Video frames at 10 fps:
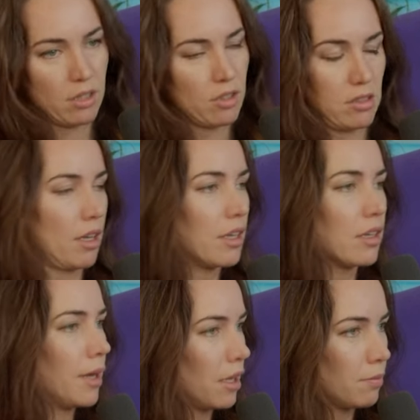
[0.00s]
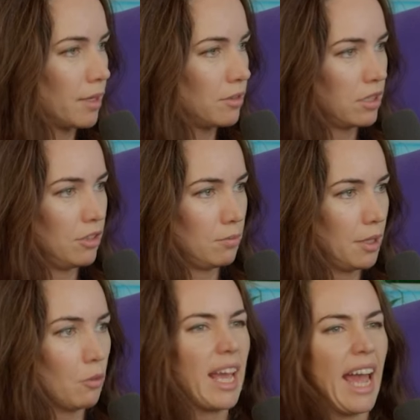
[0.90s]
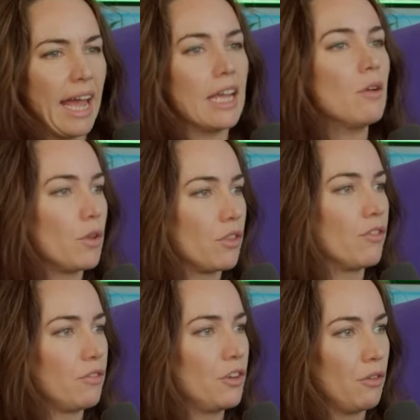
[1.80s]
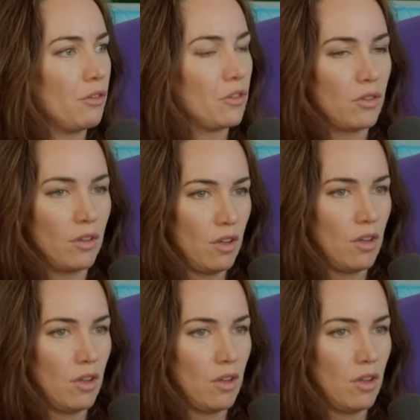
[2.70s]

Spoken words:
inner psychopath basically to be yeah. okay with the, you know, this,